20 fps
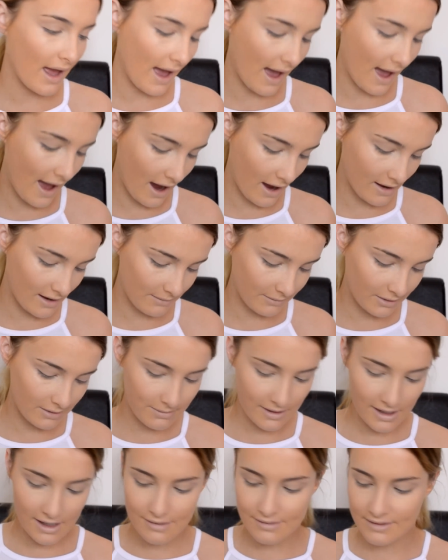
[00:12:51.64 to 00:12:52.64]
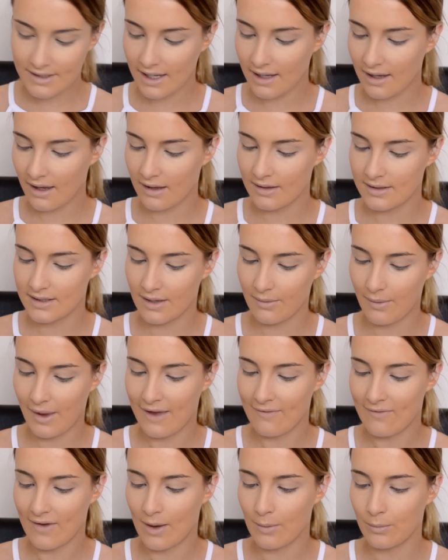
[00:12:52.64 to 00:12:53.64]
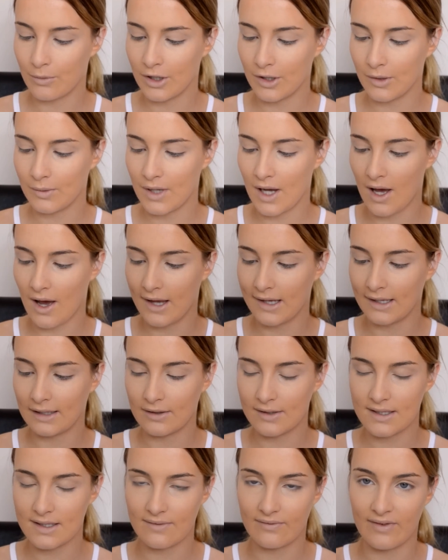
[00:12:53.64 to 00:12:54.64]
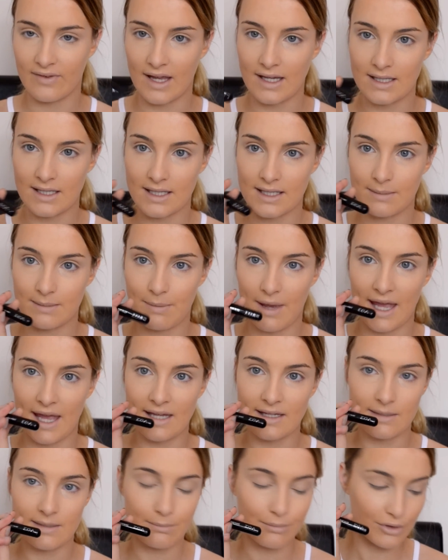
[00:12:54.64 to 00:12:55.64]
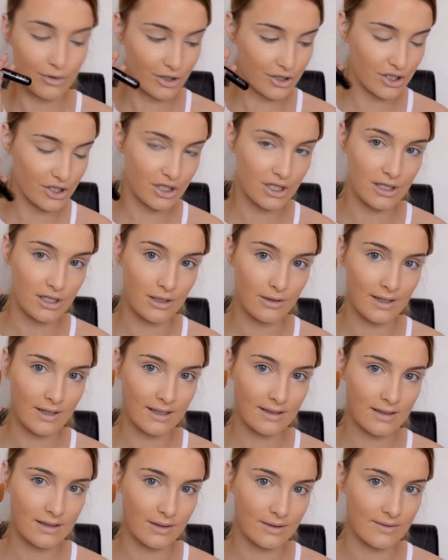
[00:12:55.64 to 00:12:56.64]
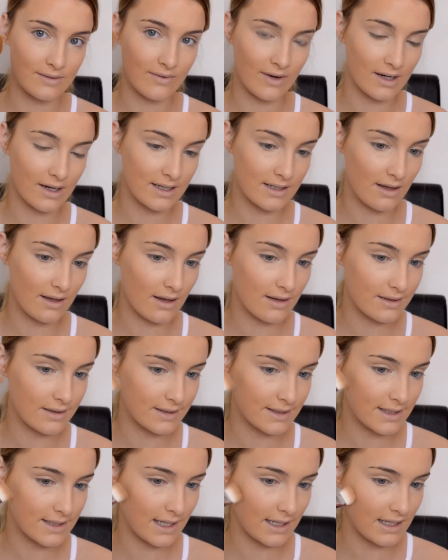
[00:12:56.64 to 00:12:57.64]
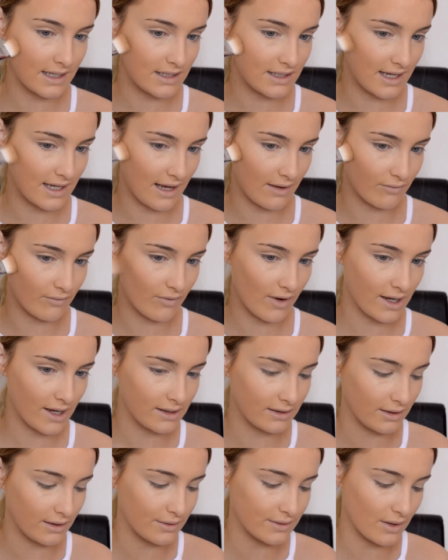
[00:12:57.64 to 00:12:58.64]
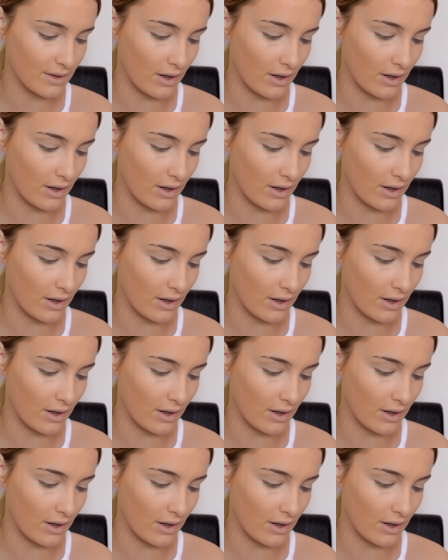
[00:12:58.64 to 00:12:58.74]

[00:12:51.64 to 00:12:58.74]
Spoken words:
And I'm going to be using a Zoeva 109 Luxe Faint Paint brush to do this, so it's very skinny to get right in those